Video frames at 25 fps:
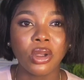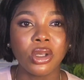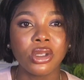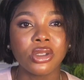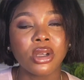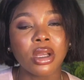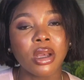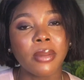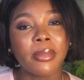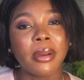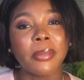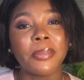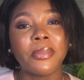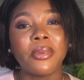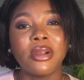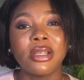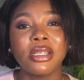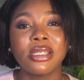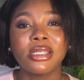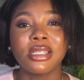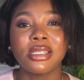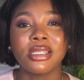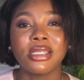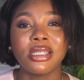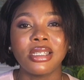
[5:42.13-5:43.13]
When you talk about
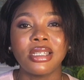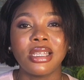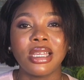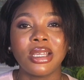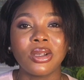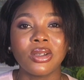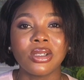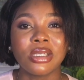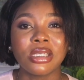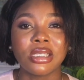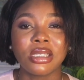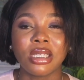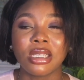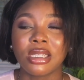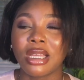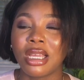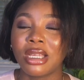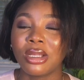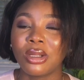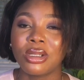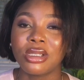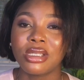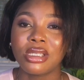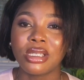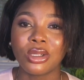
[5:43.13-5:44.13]
politics in Lagos State,
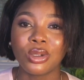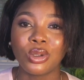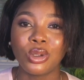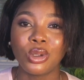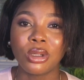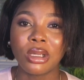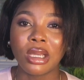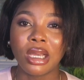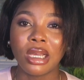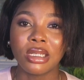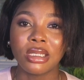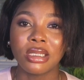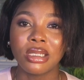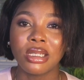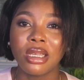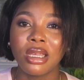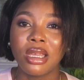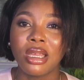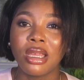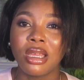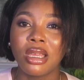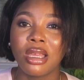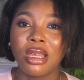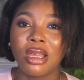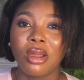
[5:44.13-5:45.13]
I don't think you can
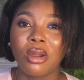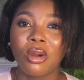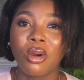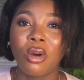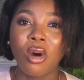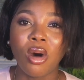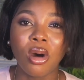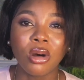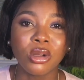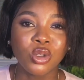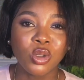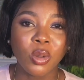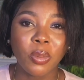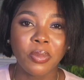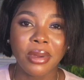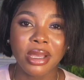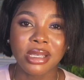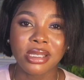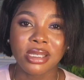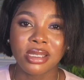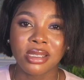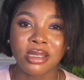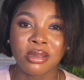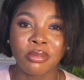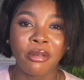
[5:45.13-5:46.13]
call two
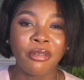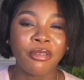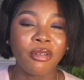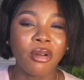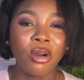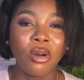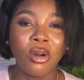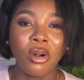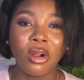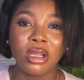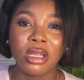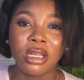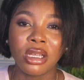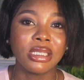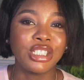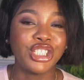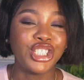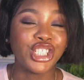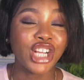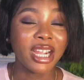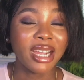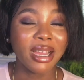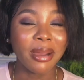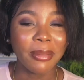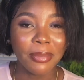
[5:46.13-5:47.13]
persons before calling
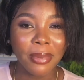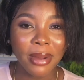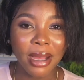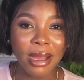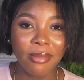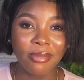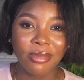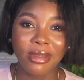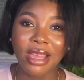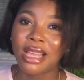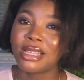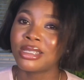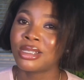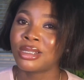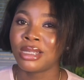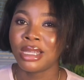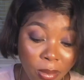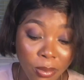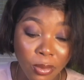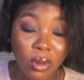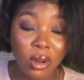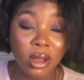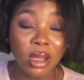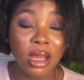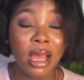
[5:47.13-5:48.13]
Jagaban. That's
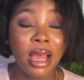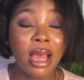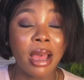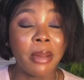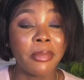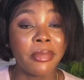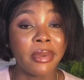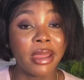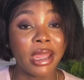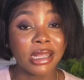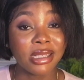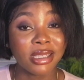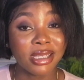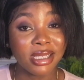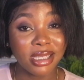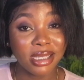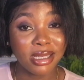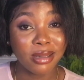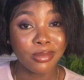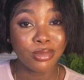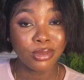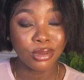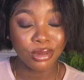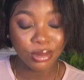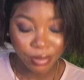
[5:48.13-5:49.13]
Bola Ahmed
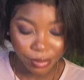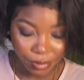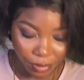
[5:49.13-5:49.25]
Tinubu.